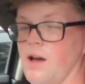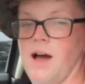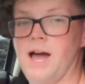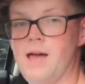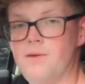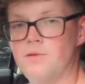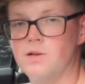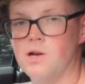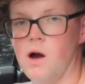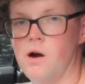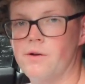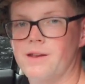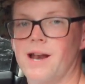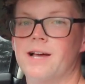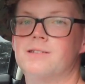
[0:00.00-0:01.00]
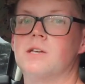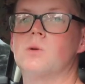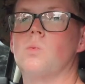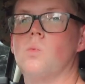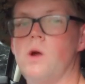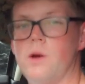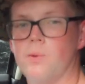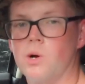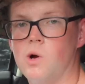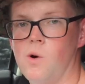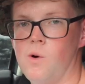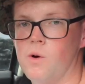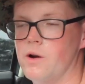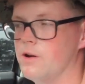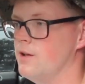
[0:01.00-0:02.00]
I even called it. I said when we
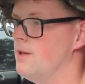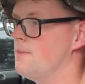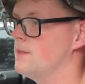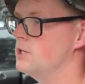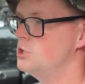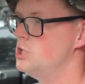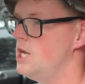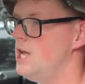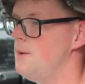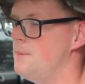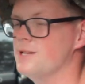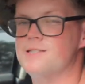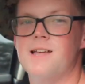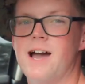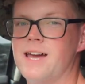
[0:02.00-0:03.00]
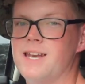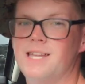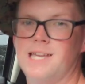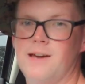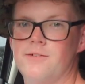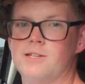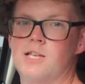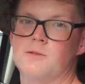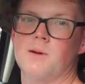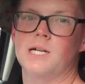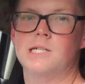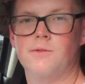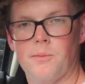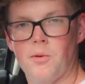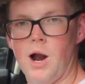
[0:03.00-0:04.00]
record the Jeep, it's not going to give us as much
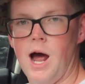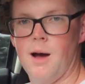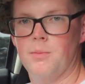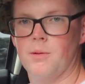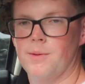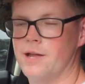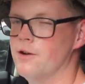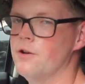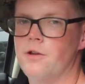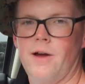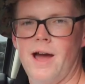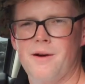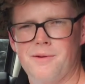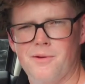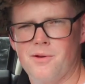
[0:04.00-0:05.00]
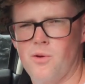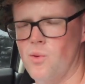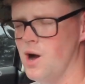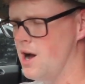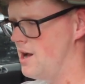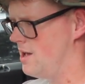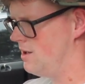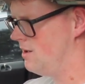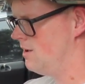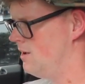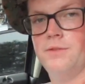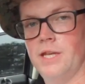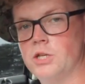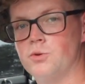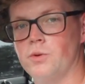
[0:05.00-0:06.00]
of a problem. I don't know how, don't know why.
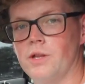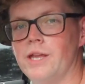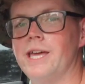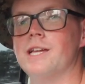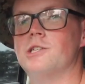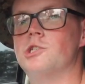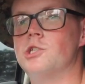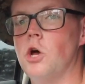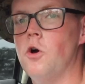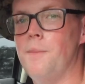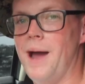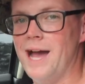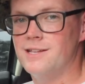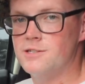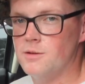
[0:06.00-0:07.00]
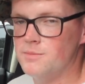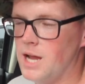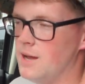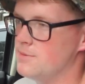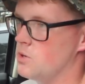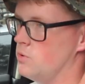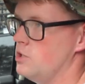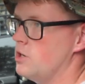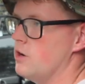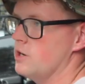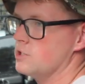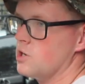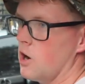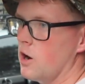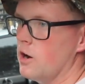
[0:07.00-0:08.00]
This really gets so bad sometimes that when you go to
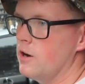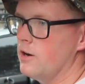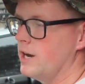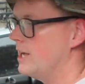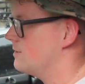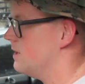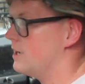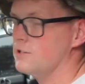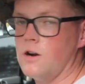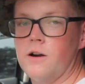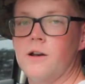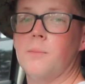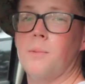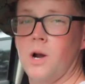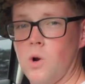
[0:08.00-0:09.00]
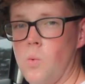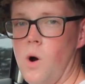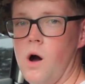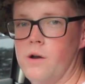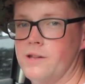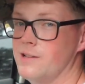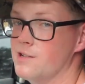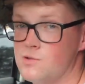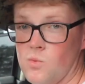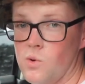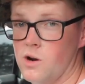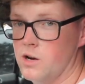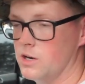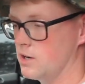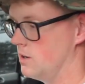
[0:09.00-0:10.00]
turn, it's like turning a brick wall and it doesn't work.